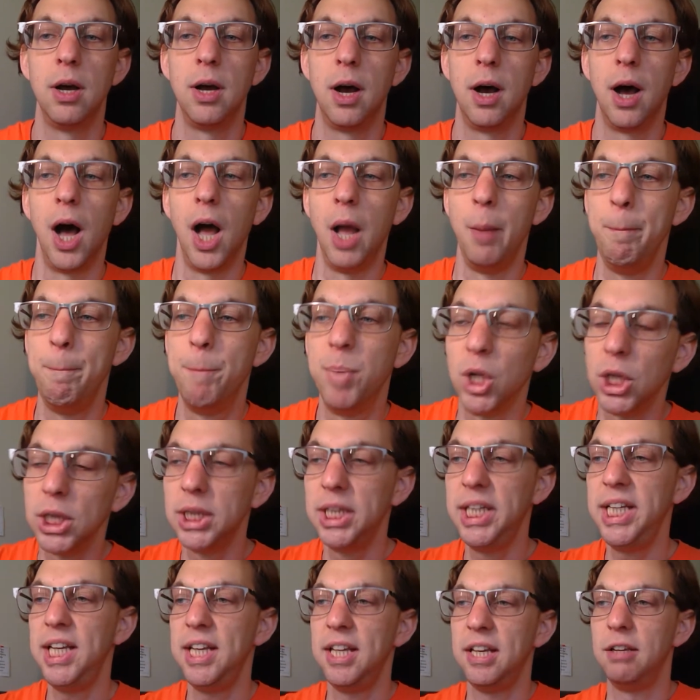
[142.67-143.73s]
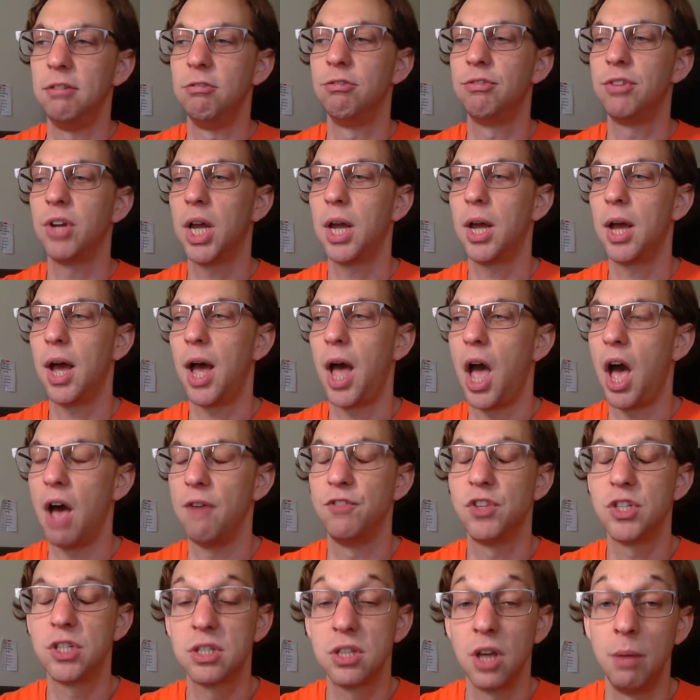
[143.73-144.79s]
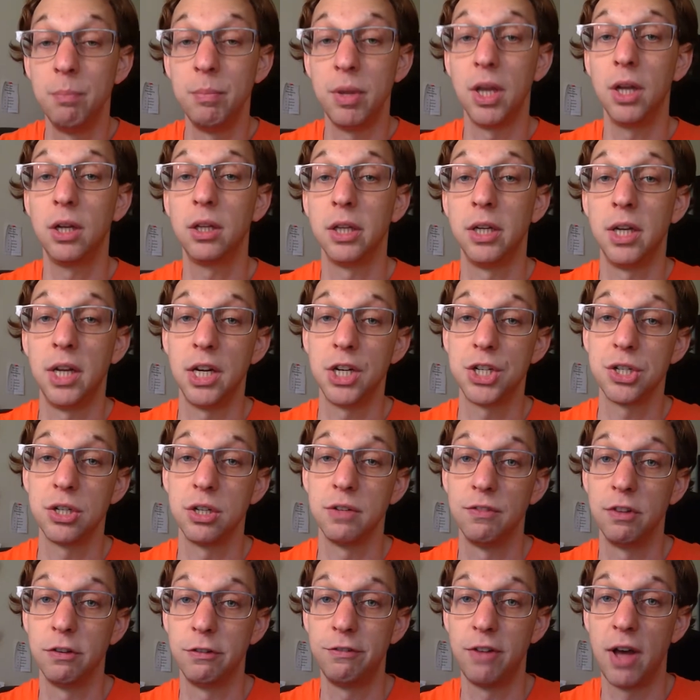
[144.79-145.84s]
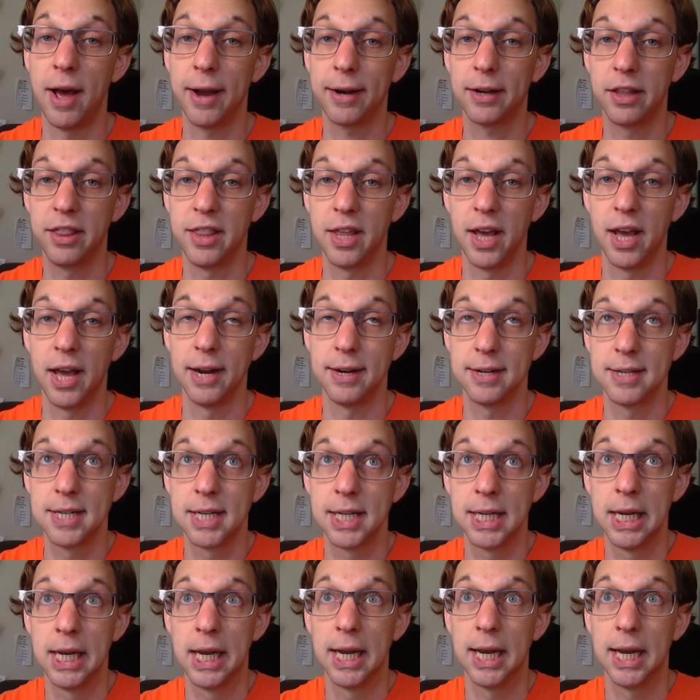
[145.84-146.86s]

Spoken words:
I believe, have some inclination of the fact that